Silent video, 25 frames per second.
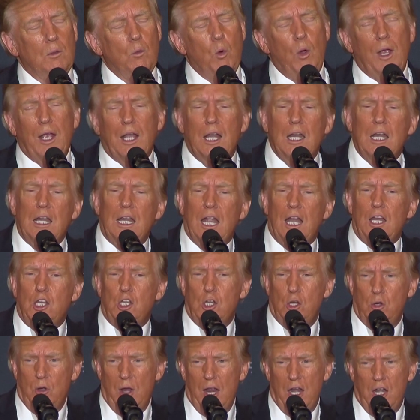We're going to
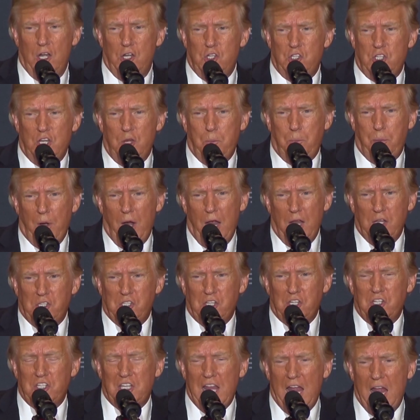get your energy
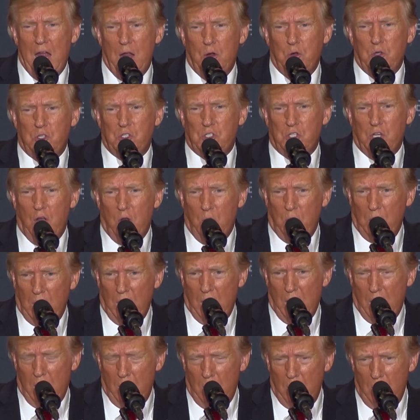prices down so
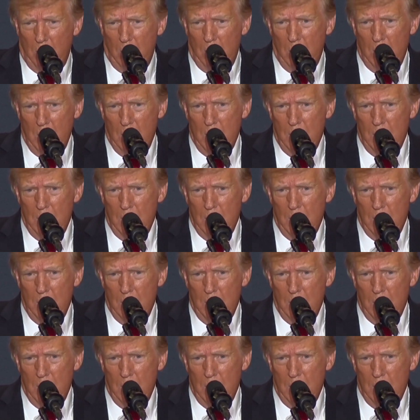low,